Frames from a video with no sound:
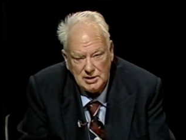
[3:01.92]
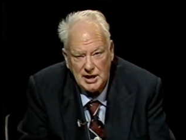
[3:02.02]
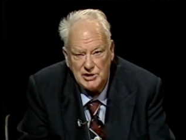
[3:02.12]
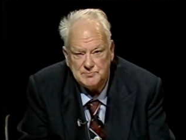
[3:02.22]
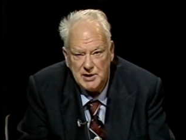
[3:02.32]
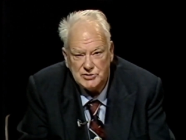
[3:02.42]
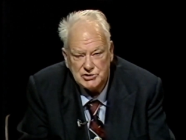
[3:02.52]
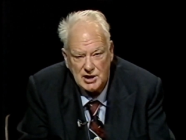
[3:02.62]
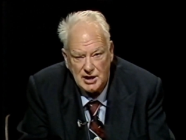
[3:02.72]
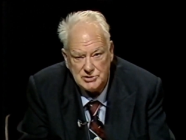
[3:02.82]
has made the
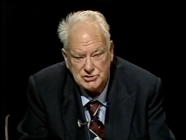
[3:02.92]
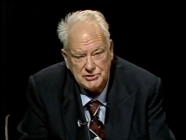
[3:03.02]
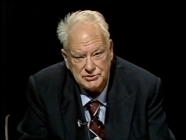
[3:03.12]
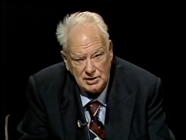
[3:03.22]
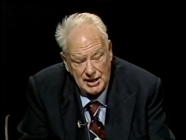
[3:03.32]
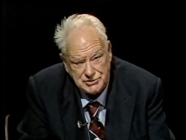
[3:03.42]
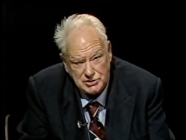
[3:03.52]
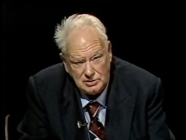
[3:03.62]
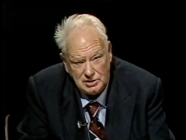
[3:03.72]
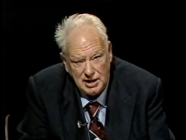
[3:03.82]
skies
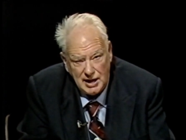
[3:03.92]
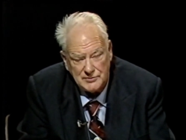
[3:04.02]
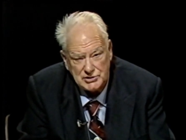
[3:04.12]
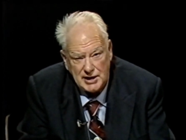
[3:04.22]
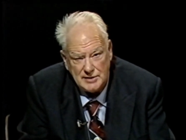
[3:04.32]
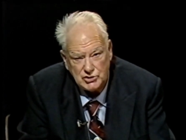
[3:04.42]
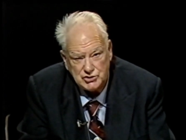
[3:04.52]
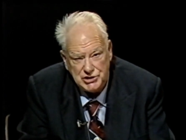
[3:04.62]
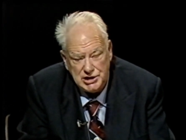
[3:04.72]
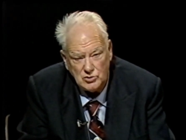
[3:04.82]
lighter, and there's a kind of
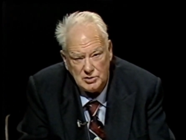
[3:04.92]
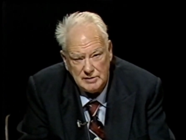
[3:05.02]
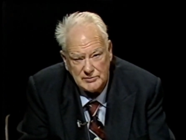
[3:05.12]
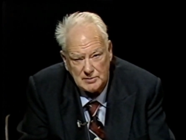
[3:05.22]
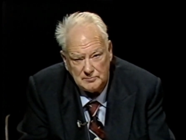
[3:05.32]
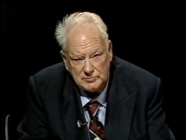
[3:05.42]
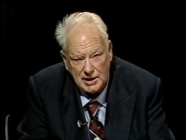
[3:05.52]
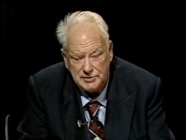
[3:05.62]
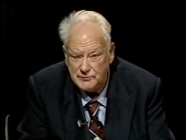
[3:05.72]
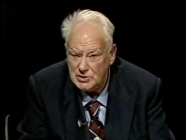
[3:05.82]
sheen all over them.
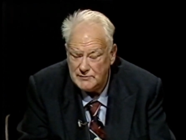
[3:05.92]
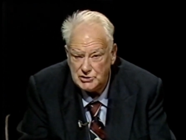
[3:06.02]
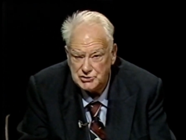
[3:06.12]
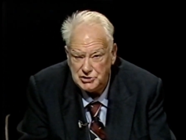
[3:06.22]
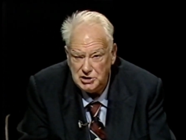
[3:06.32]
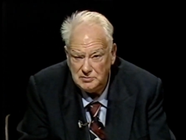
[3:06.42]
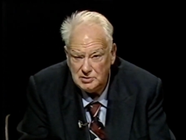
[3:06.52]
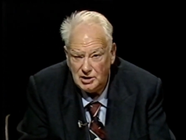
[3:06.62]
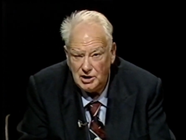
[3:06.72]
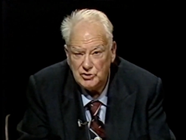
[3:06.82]
And if you live in a city,
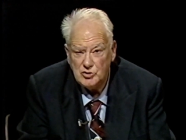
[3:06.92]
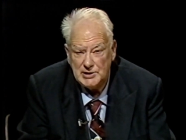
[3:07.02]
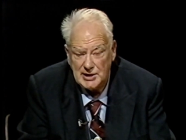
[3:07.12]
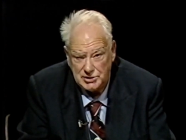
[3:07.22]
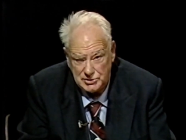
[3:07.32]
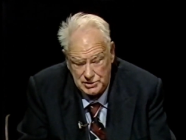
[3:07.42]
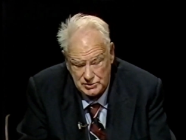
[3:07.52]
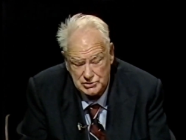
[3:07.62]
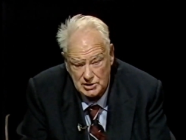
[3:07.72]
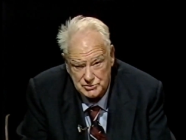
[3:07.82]
you'll be likely to see the
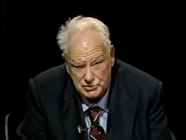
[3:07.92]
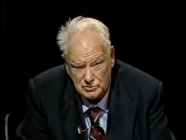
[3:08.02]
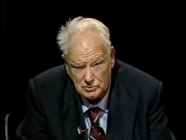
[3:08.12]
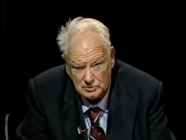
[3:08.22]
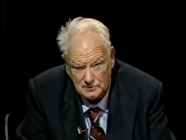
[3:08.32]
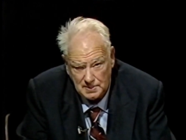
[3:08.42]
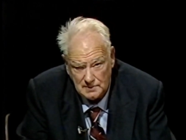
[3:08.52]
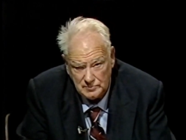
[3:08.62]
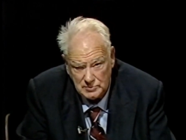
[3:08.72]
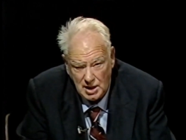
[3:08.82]
stars at all.
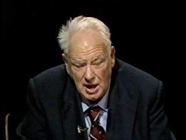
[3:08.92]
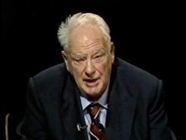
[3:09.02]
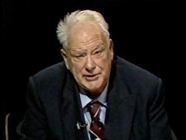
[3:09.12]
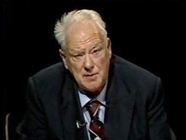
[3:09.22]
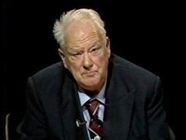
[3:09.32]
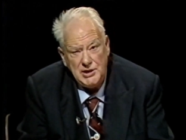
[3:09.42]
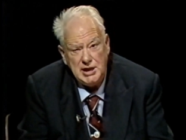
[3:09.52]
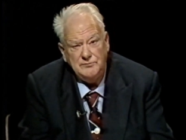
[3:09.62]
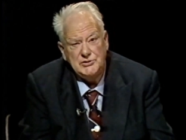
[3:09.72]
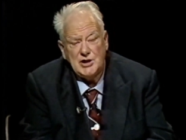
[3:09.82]
A
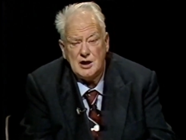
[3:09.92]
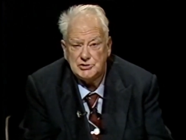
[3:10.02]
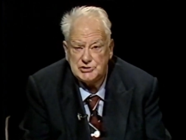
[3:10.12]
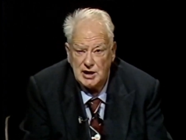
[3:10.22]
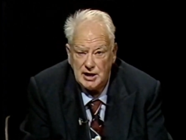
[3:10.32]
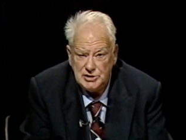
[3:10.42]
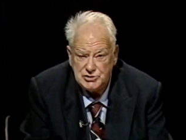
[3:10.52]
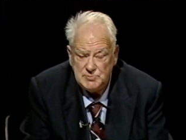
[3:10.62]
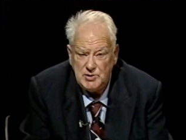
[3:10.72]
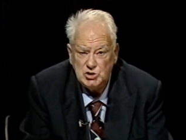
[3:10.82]
campaign for dark skies
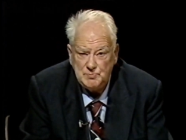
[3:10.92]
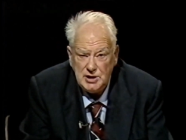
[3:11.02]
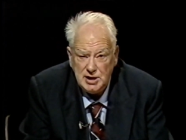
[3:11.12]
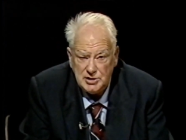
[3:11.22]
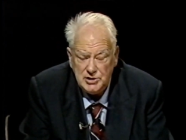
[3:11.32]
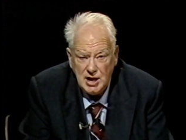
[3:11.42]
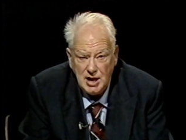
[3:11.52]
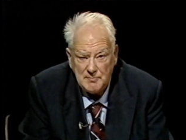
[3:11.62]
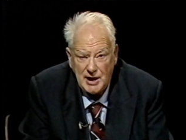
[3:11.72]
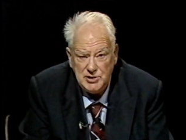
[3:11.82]
has been spearheaded
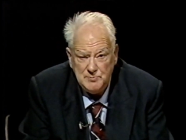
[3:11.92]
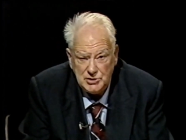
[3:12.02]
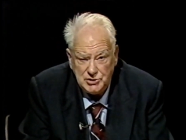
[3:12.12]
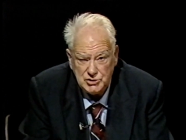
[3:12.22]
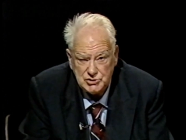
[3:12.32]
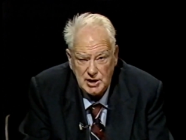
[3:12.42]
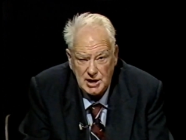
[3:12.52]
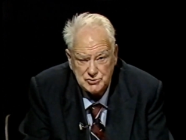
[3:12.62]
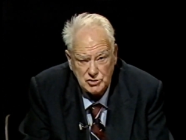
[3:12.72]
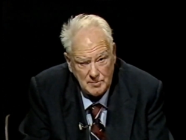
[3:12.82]
by the British
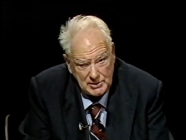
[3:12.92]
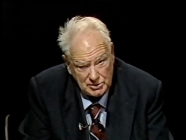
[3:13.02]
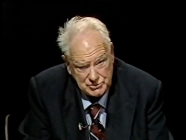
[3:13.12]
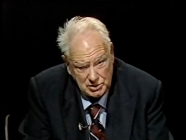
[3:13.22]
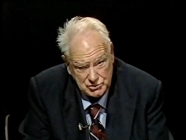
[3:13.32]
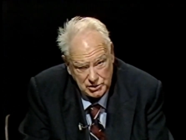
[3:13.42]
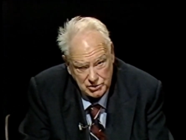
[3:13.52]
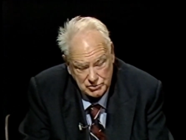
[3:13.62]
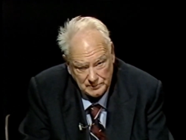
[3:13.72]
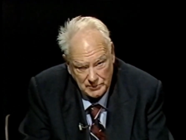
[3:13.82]
Astronomical
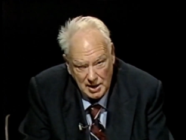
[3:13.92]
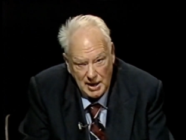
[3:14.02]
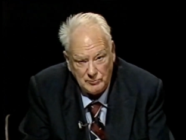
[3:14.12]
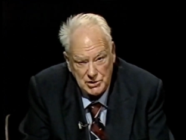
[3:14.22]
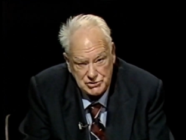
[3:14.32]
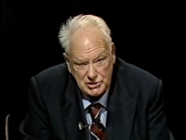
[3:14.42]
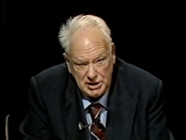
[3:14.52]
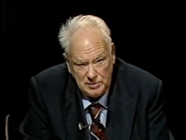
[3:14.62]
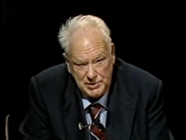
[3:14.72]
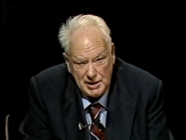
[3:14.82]
Association. And
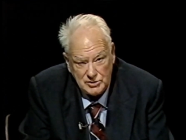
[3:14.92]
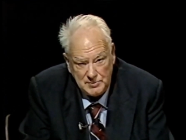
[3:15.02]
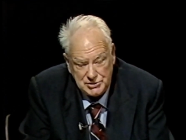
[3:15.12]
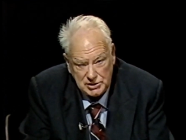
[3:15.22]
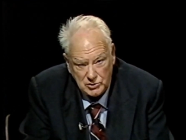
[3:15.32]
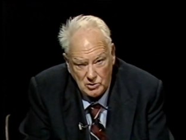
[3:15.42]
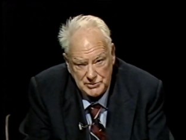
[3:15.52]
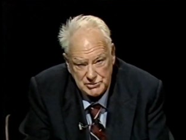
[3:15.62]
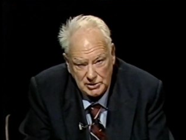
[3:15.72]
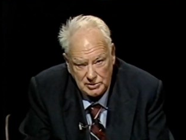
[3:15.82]
recently, we held a meeting in
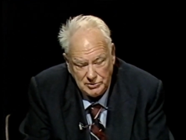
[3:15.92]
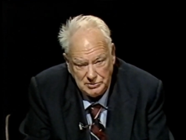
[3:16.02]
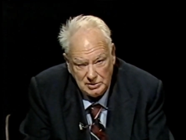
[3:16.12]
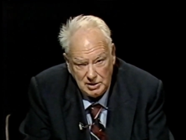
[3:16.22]
northeast England,